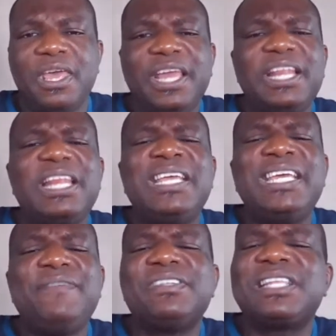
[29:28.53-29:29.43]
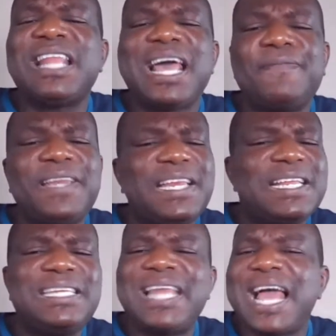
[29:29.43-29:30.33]
He didn't give his life, he
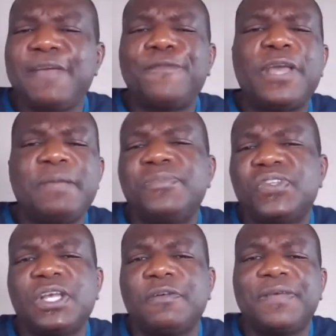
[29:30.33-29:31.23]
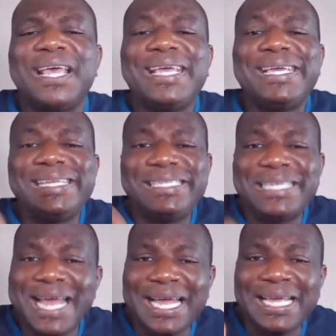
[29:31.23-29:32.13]
didn't die for himself, he
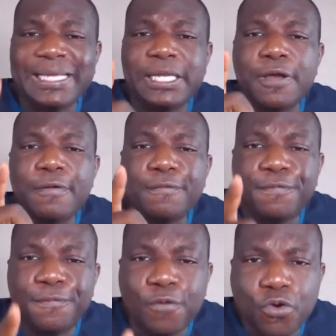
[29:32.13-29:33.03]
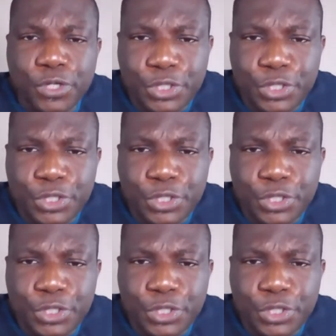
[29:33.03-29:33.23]
died for